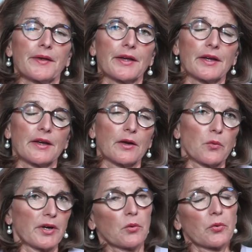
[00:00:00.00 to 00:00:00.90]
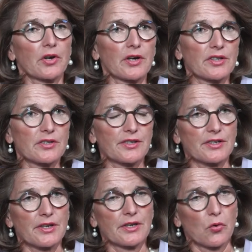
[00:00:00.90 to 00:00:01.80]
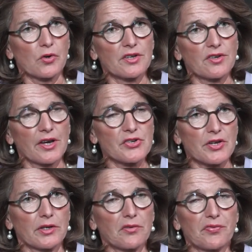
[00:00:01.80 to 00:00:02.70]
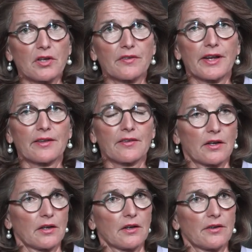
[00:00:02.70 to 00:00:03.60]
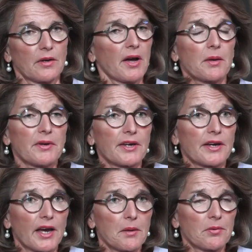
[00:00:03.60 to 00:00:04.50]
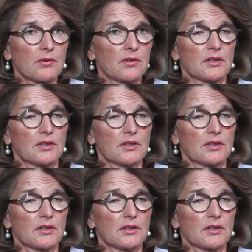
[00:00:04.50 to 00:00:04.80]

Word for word: Uh, and when you work in, a, in an organization and you feel that uh, there might be a gap,